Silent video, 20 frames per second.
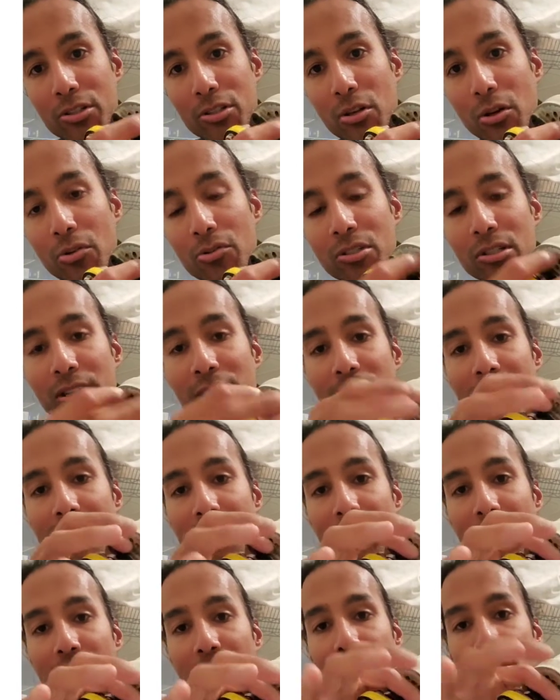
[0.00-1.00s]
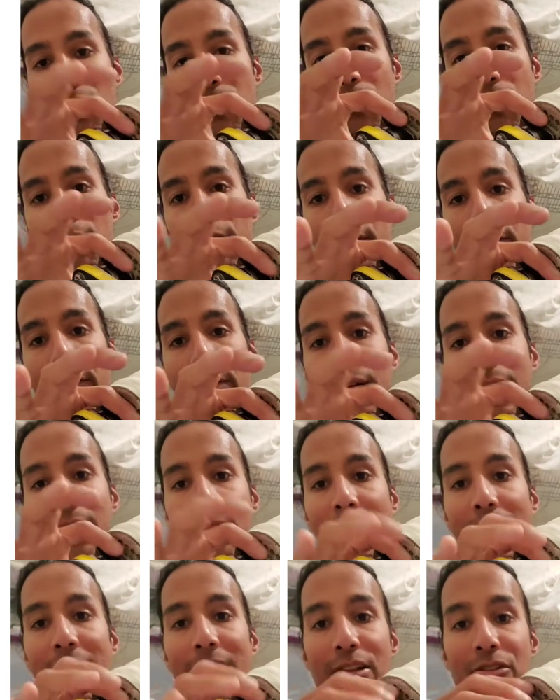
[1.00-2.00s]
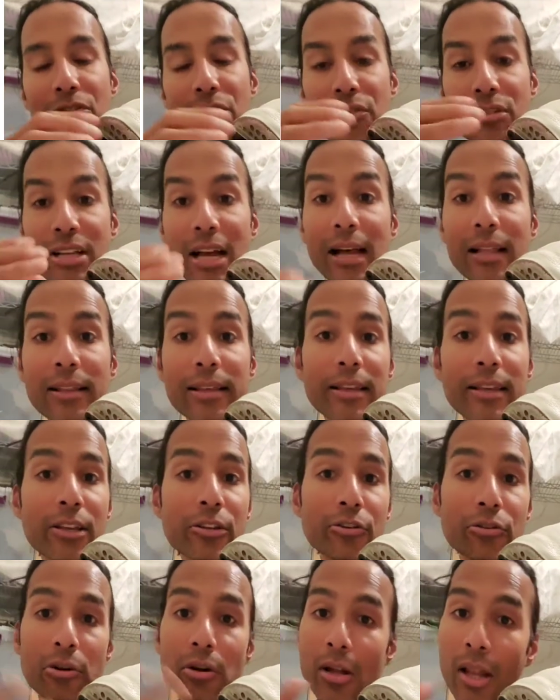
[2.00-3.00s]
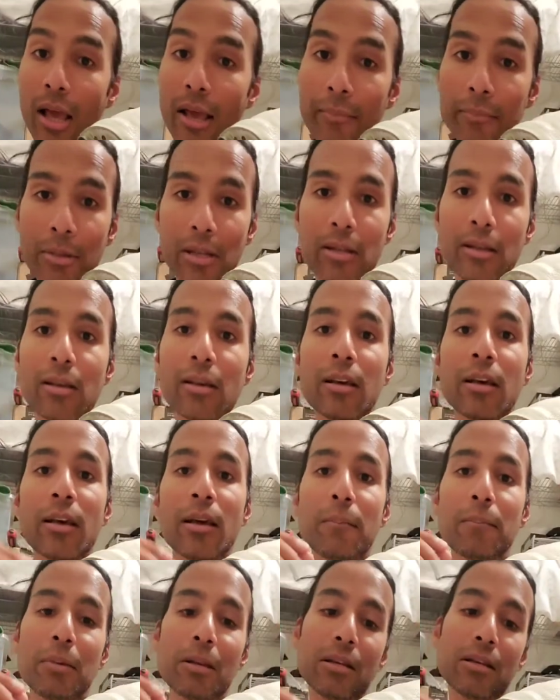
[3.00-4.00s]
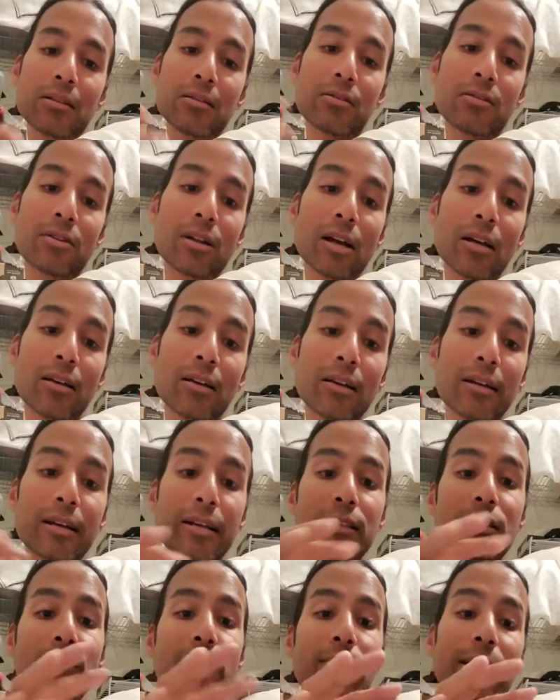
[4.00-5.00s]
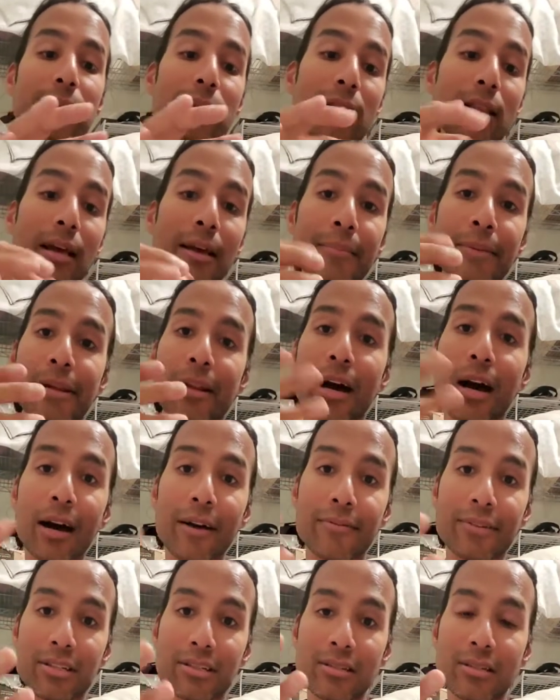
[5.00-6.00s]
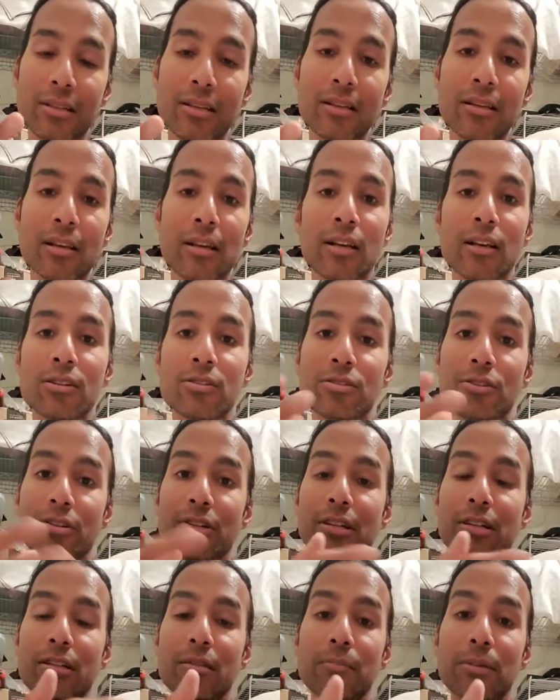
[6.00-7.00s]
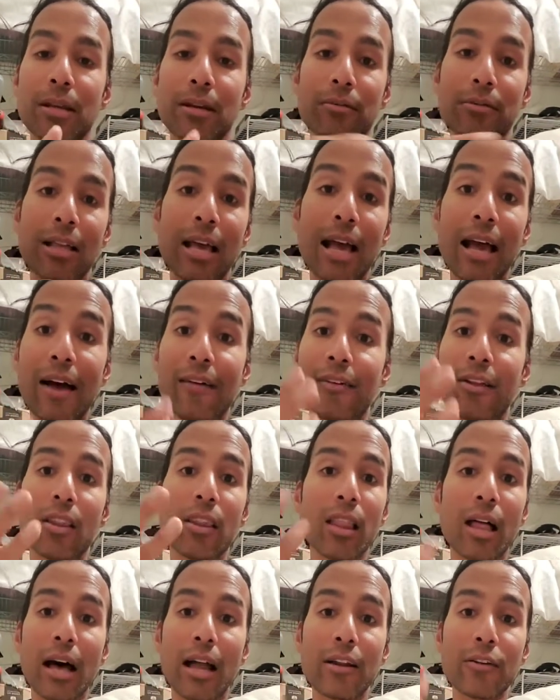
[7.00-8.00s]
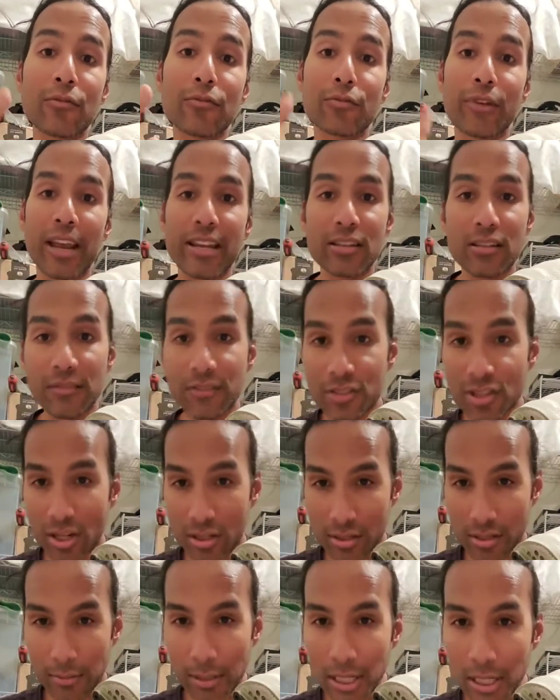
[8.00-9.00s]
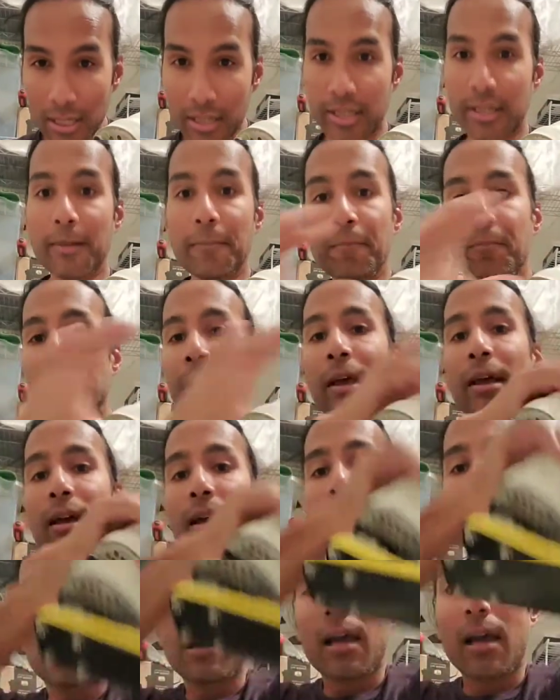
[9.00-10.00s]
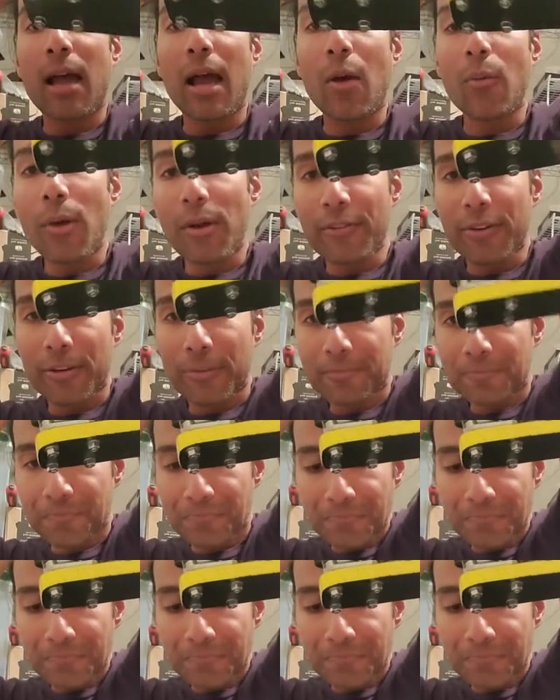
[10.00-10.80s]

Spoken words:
holes in here, so that you can move it around as you're dialing in your alignment, because you're not going to get the right alignment, obviously, so you need to be able to have a lot of range of adjustability. However,